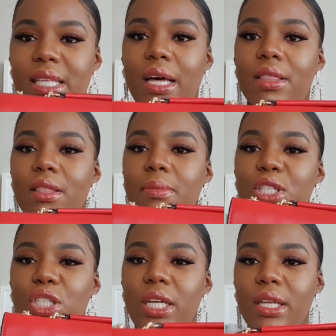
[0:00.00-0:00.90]
that the
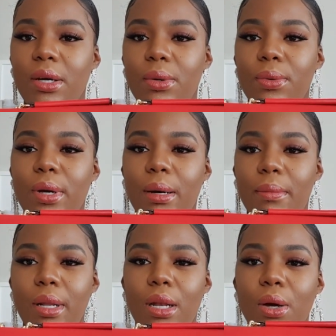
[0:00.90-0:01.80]

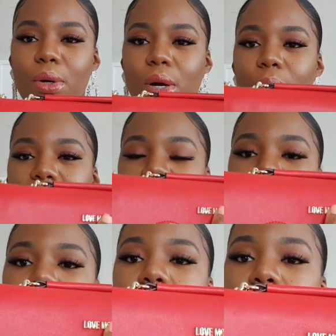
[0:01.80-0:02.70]
Moschino logo
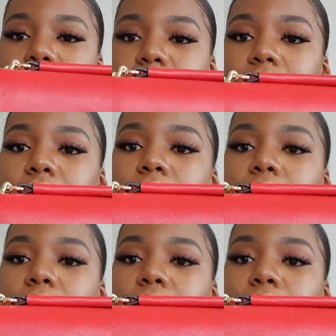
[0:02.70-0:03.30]
isn't